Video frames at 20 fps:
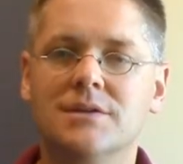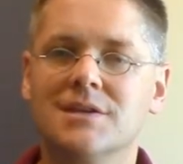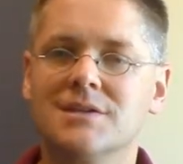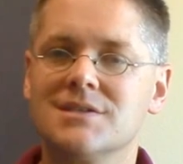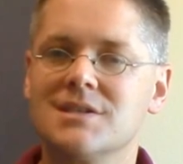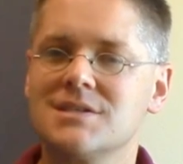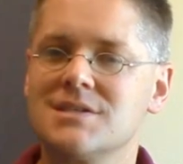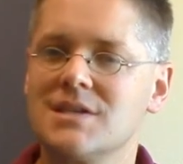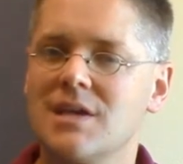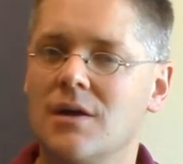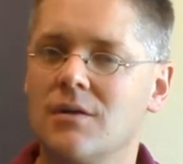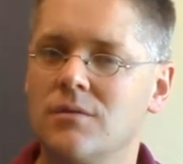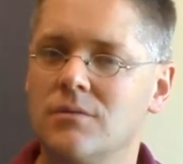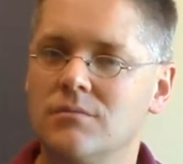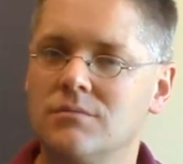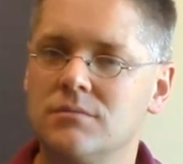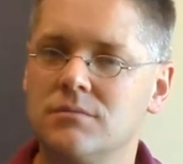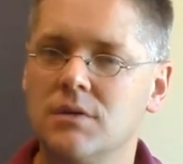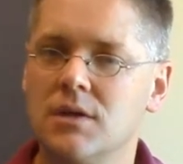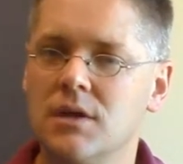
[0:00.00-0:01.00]
Does it
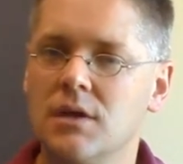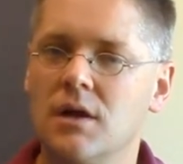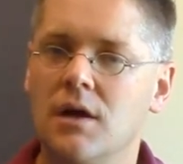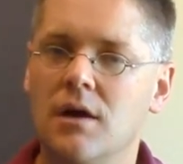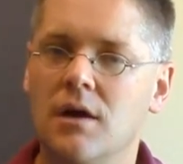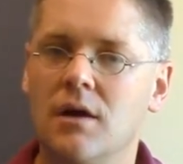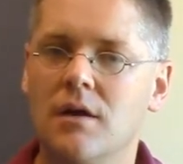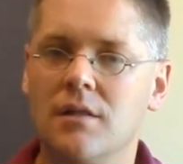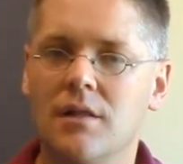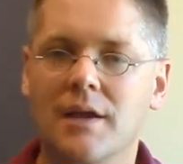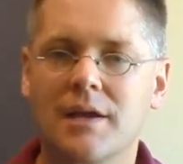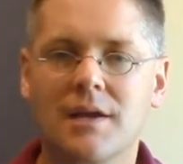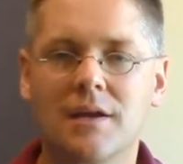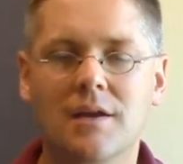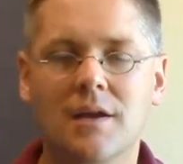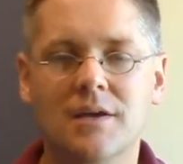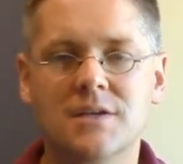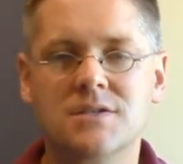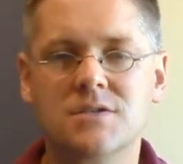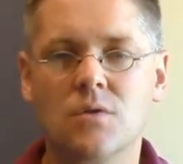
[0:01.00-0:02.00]
sound like a
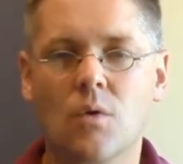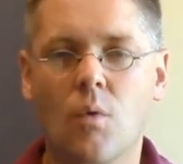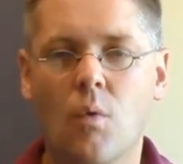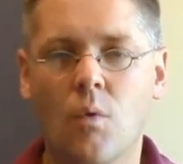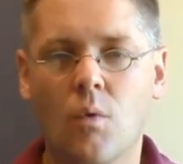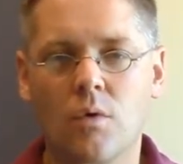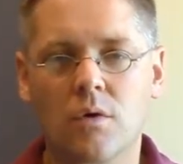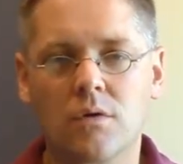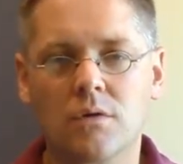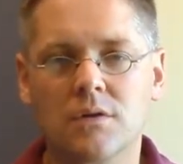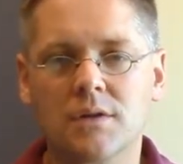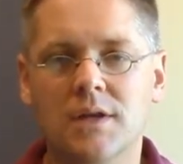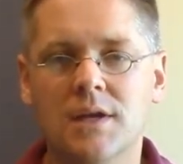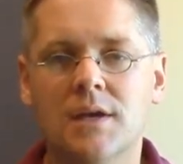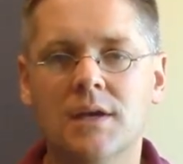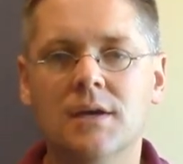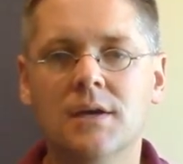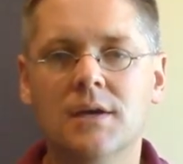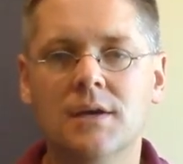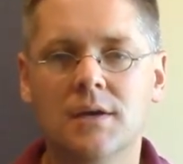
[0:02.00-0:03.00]
nice
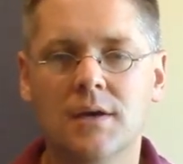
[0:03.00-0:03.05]
orderly